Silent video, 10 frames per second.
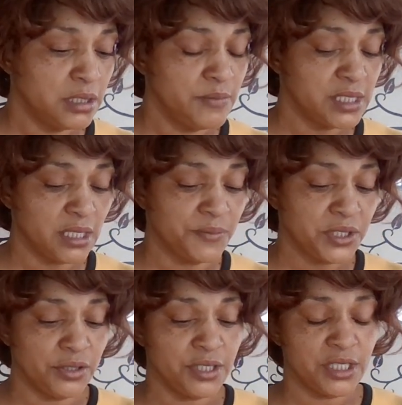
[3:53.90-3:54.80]
Give me
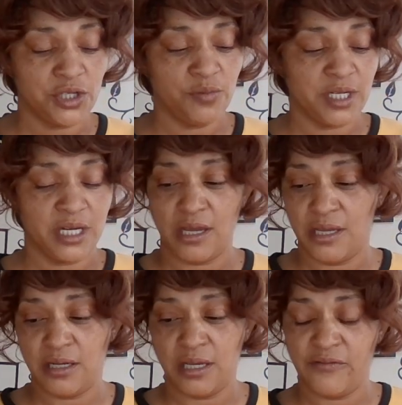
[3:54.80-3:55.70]
something on this human and
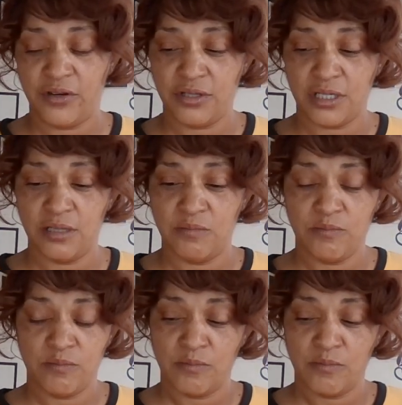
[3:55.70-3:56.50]
in adversity.